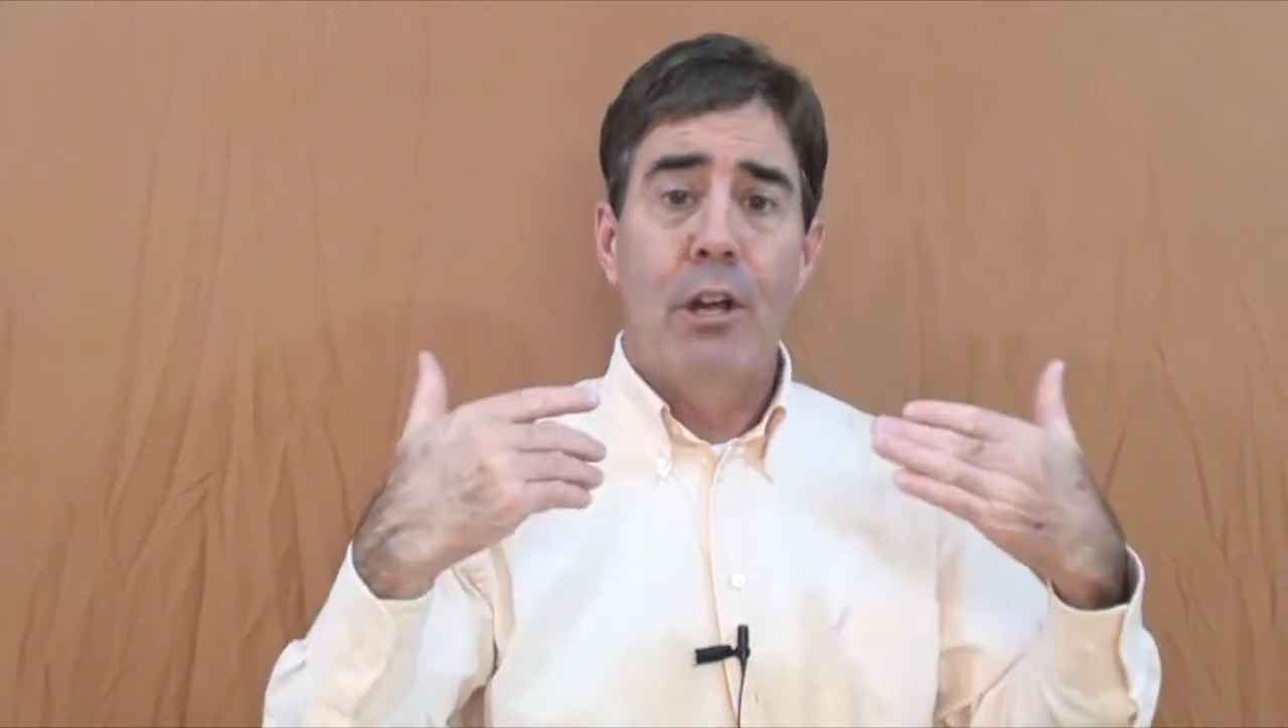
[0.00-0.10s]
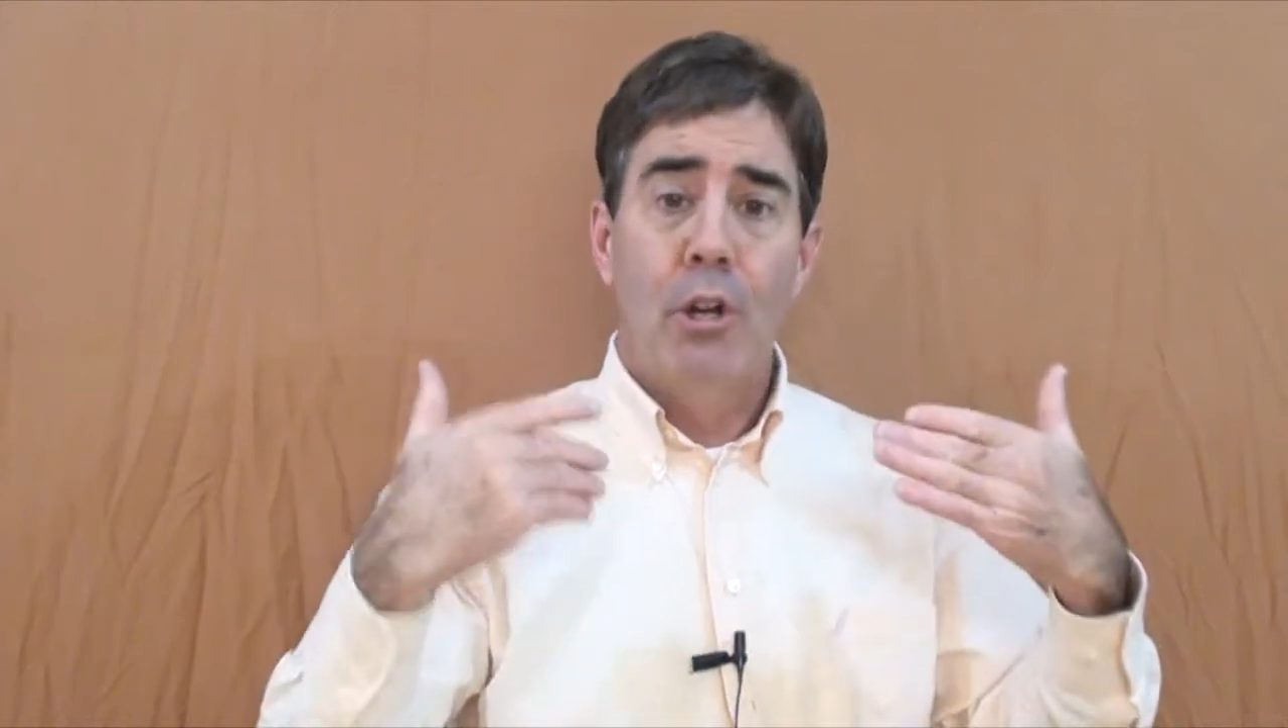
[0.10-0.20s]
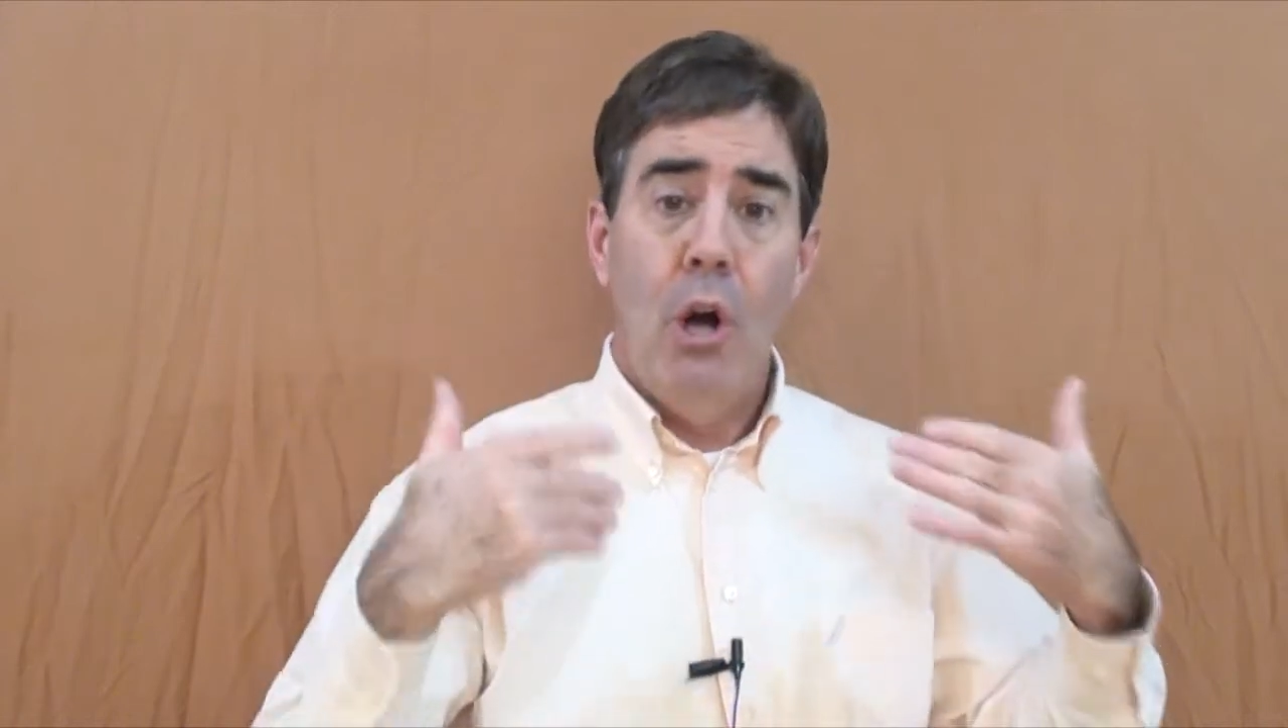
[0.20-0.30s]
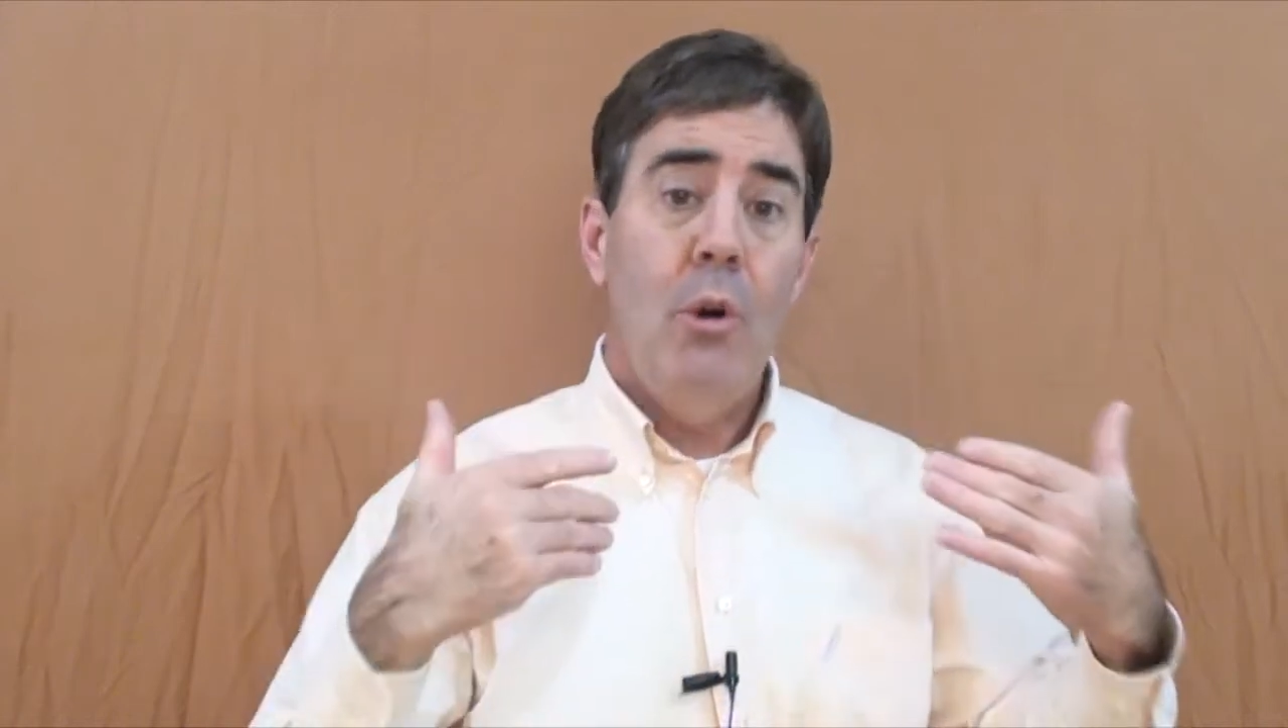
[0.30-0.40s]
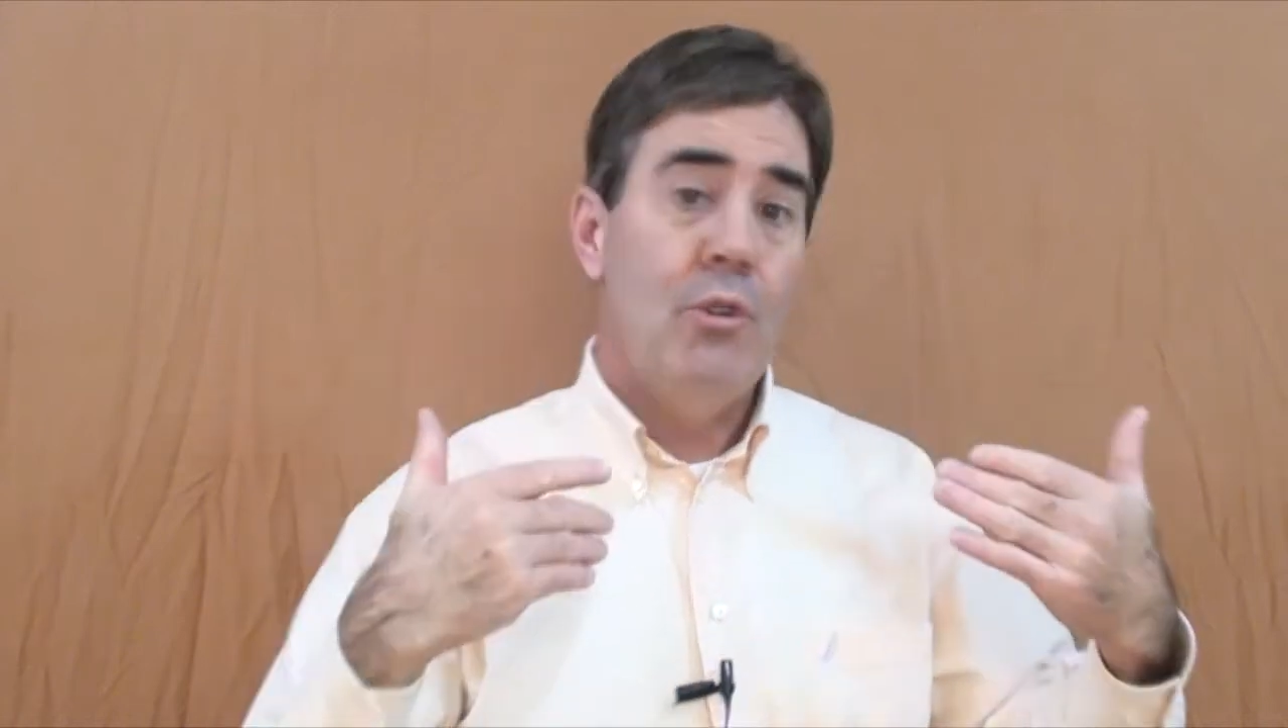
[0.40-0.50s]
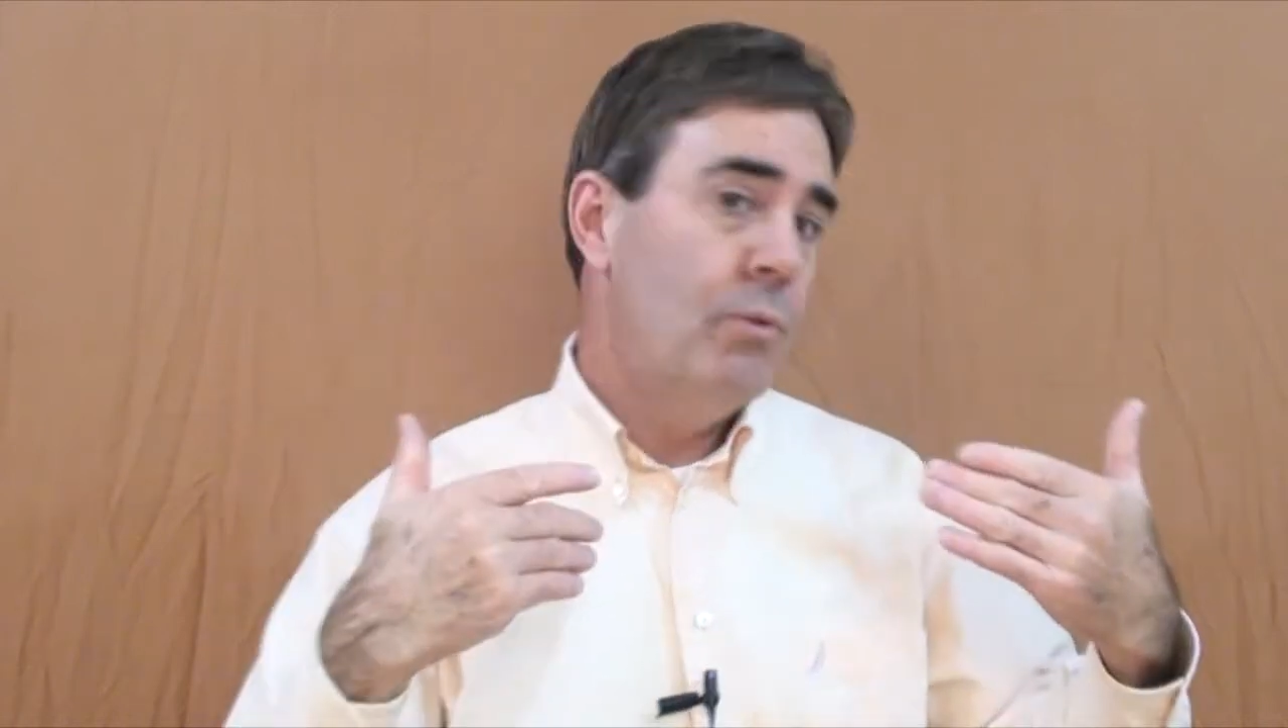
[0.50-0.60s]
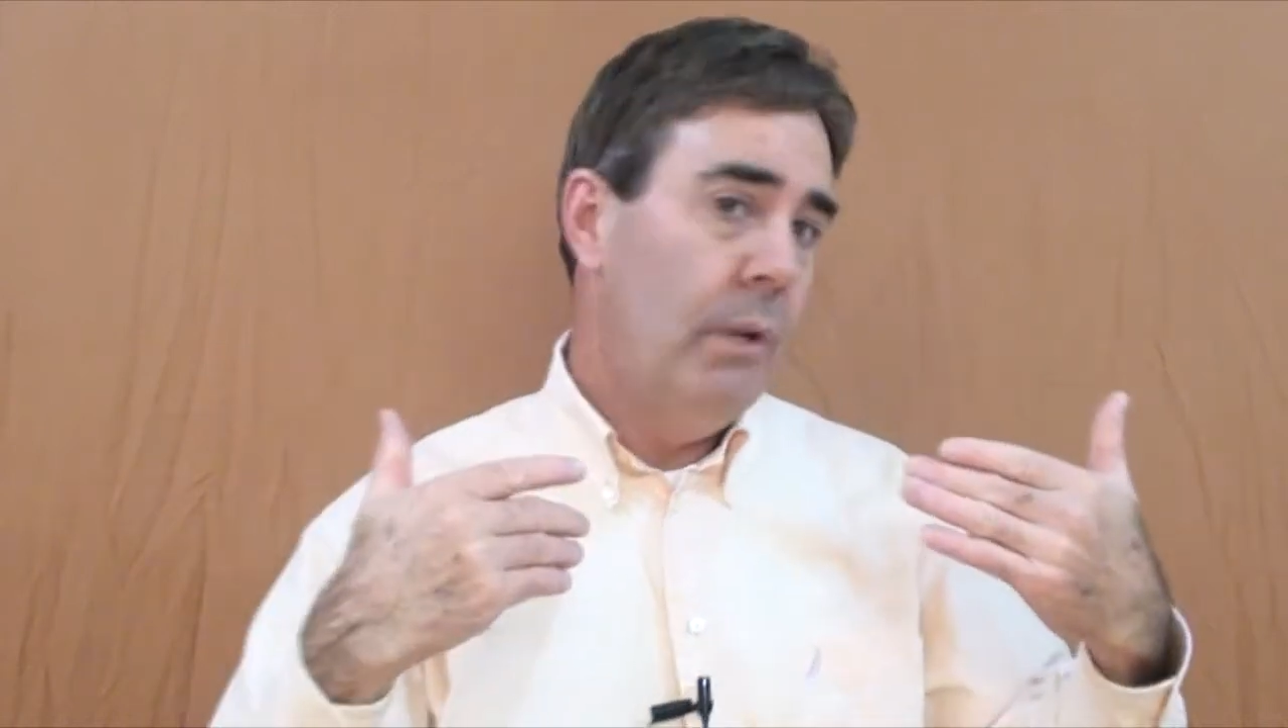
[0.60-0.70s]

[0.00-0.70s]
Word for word: a coach